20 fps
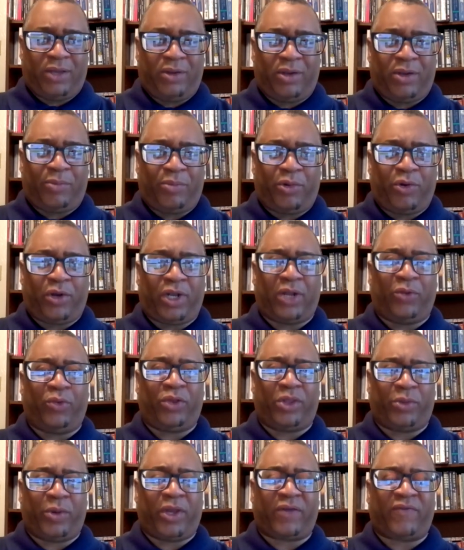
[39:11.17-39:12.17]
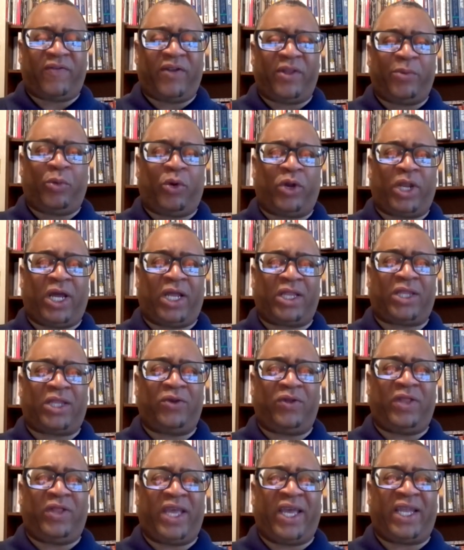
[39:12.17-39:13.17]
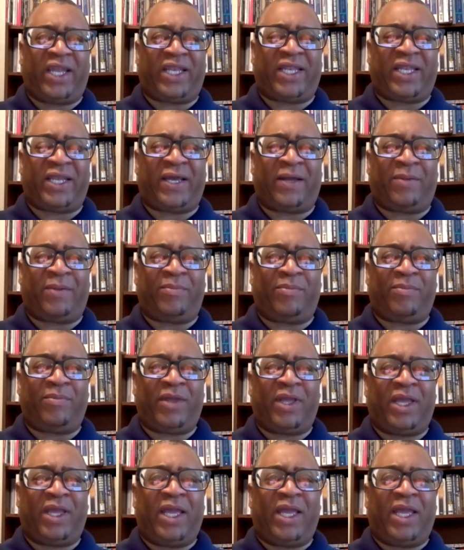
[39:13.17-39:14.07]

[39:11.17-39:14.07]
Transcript: uh, point out respectfully point out too that um,